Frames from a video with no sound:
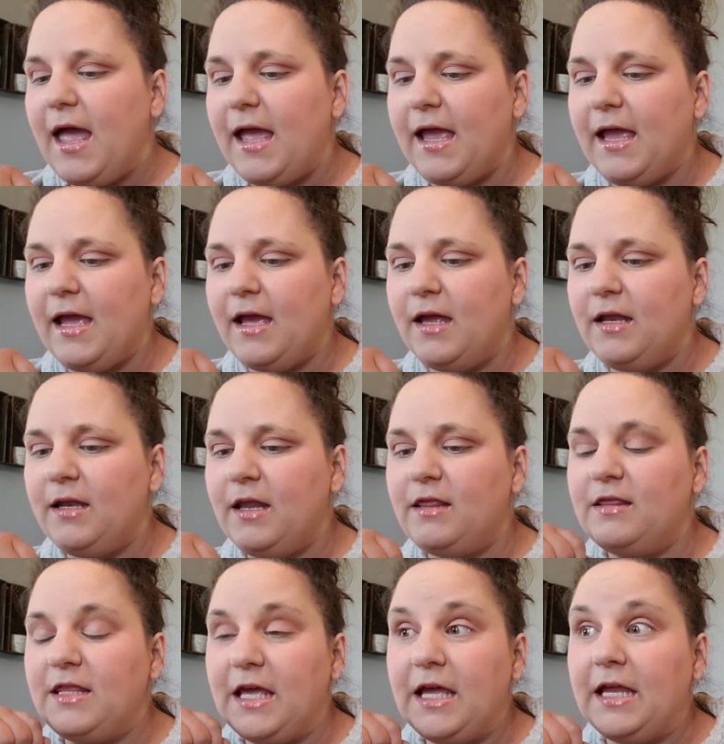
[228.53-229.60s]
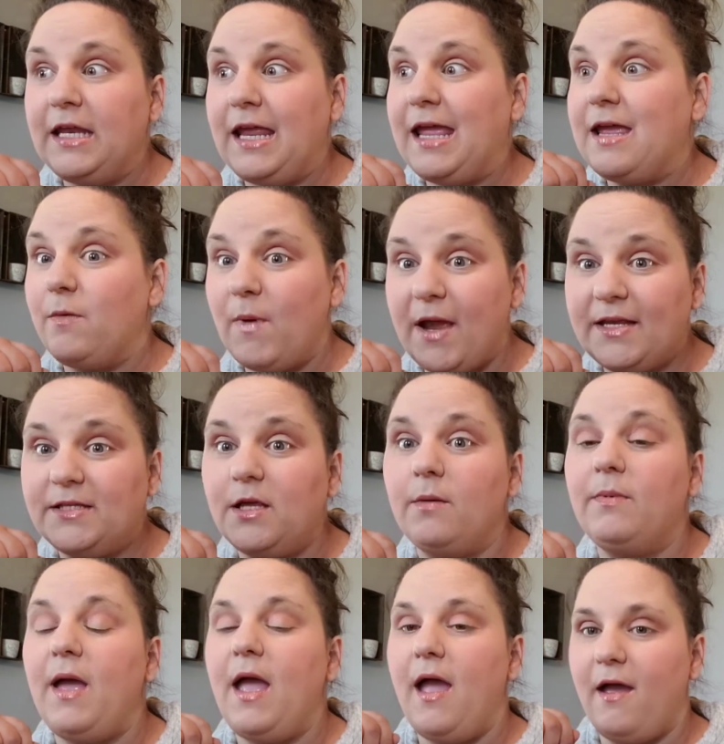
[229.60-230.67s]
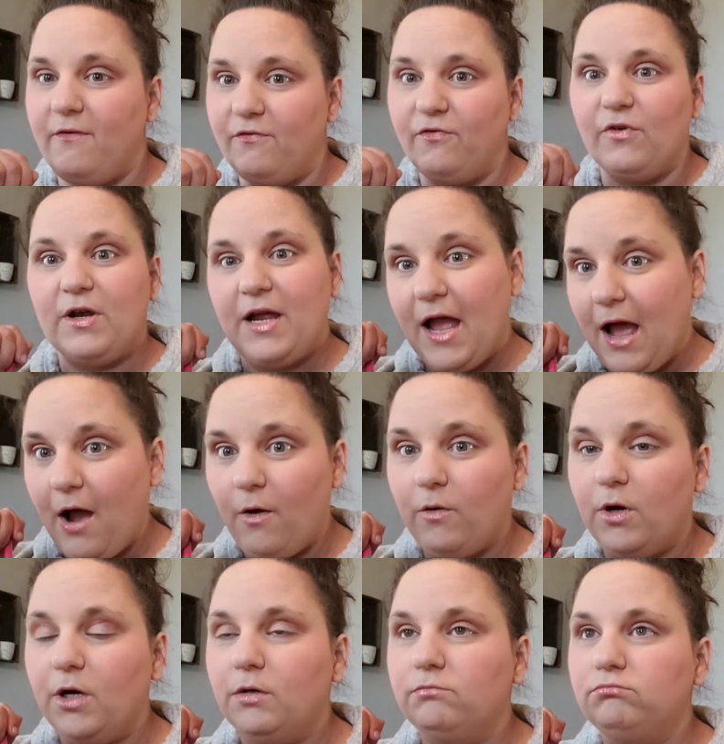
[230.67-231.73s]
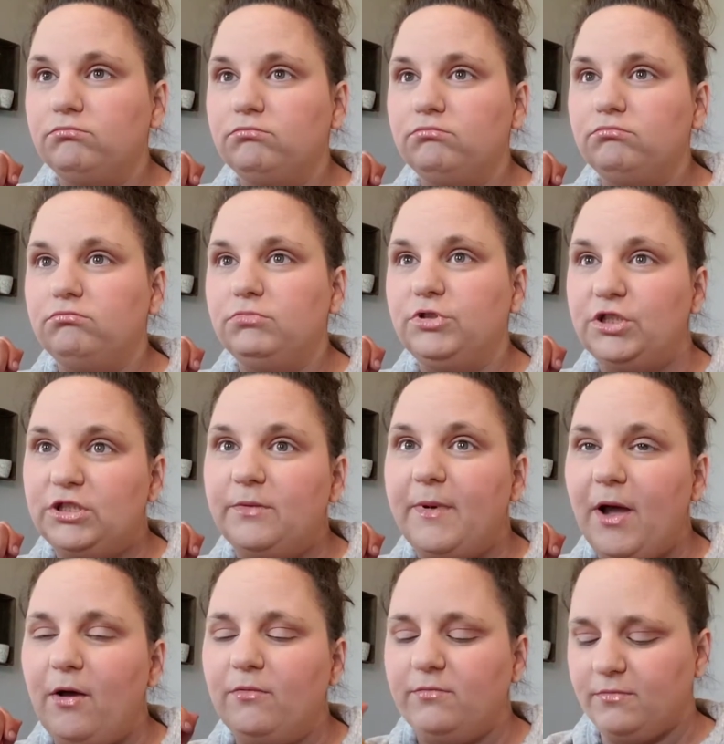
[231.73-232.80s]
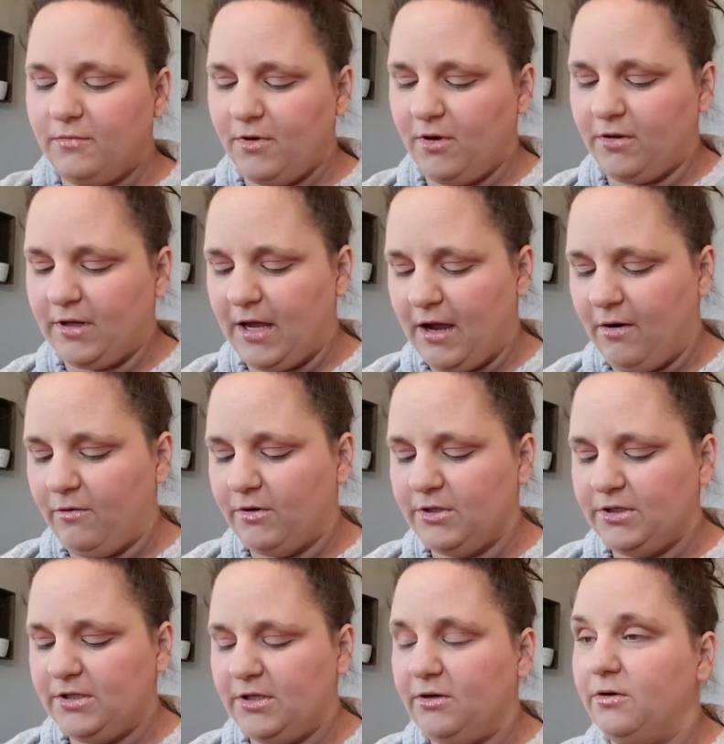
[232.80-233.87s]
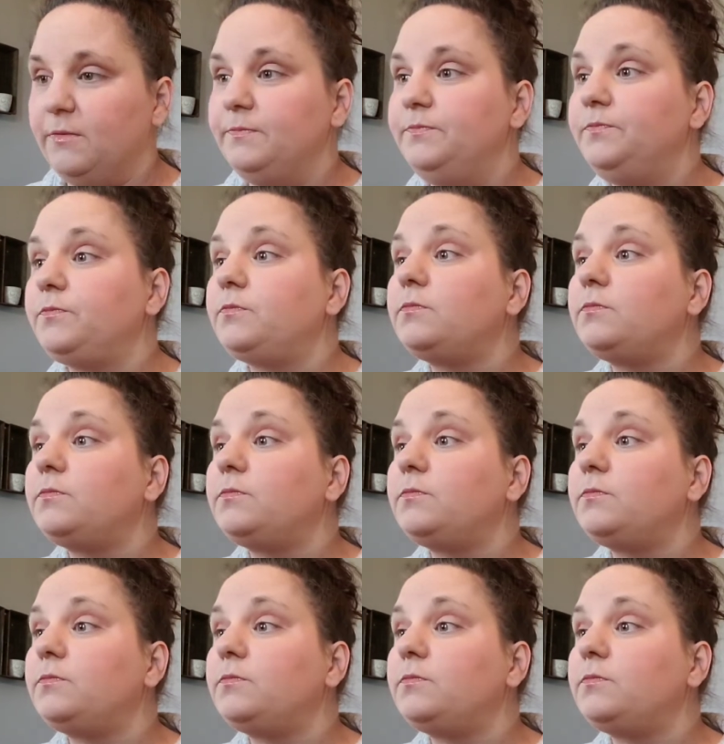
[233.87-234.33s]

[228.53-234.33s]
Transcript: And then he wakes up every hour, just about on the hour still.